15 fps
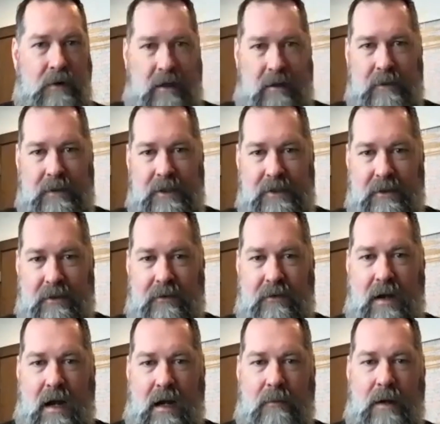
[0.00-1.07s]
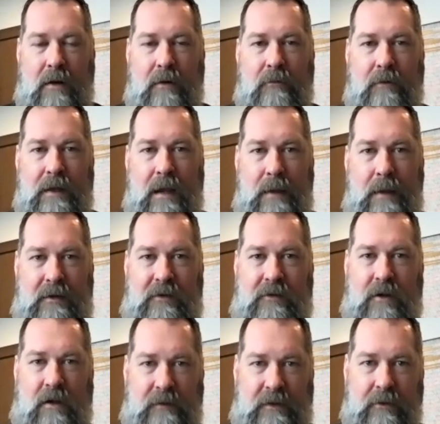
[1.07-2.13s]
magicians talk about when they make
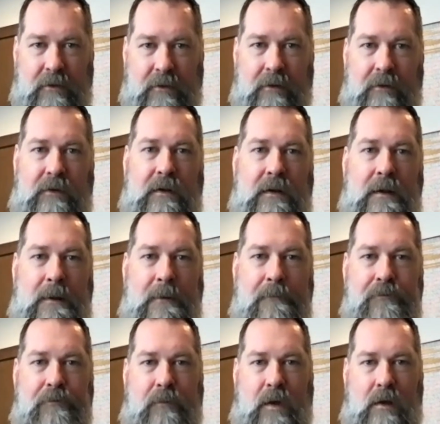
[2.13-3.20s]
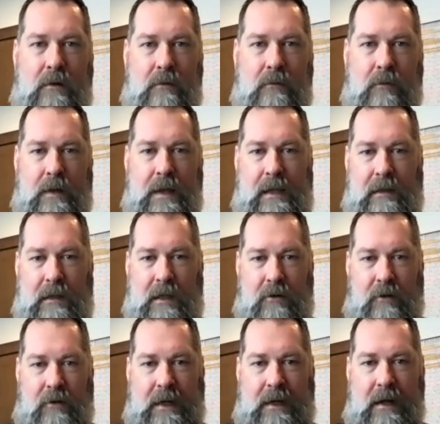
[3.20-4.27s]
servitors, where they
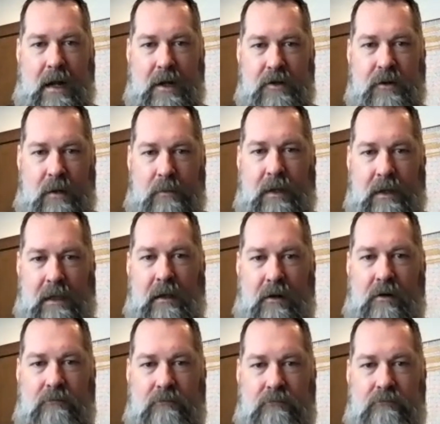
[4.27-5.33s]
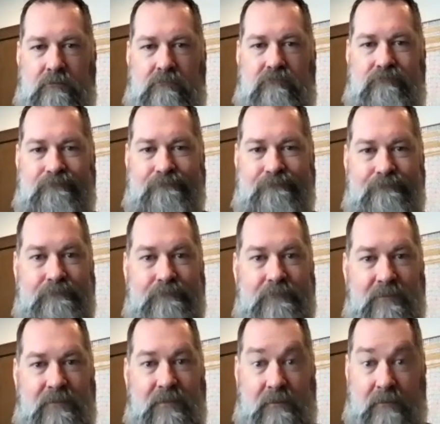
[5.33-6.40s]
literally conjure up a little,
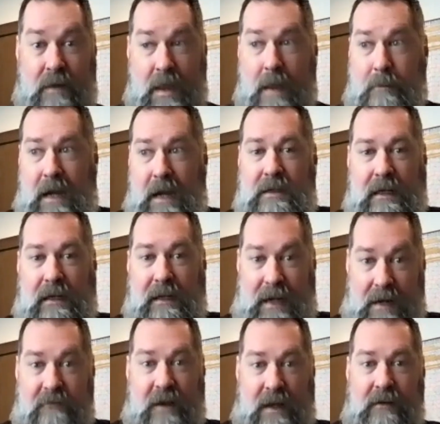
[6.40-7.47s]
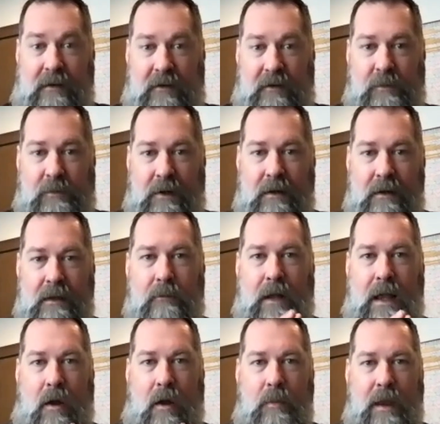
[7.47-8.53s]
but they basically invent a spirit that will
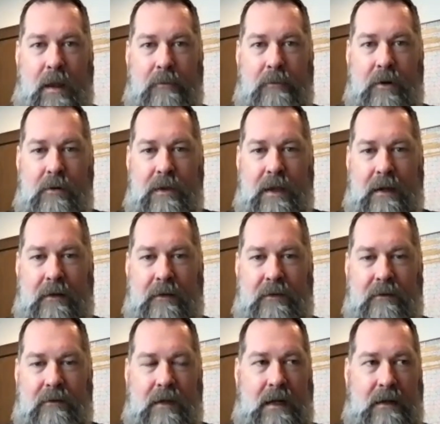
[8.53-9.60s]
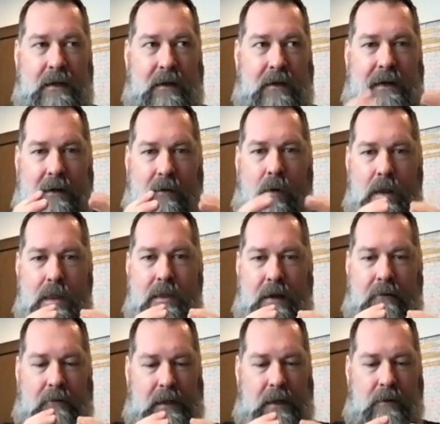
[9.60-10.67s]
help them do things, and it does like one
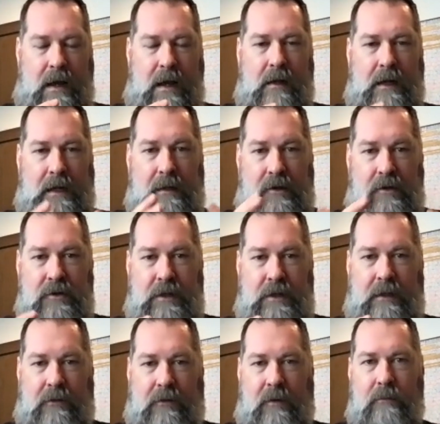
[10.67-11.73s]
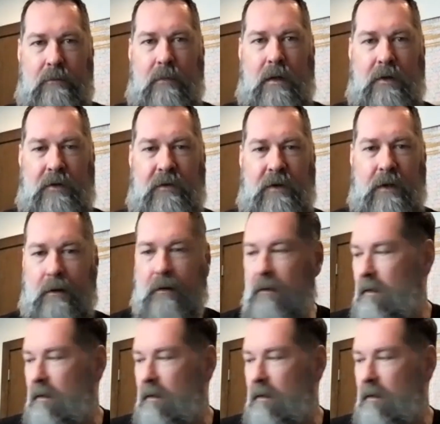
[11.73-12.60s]
thing really well. It usually is a sphere.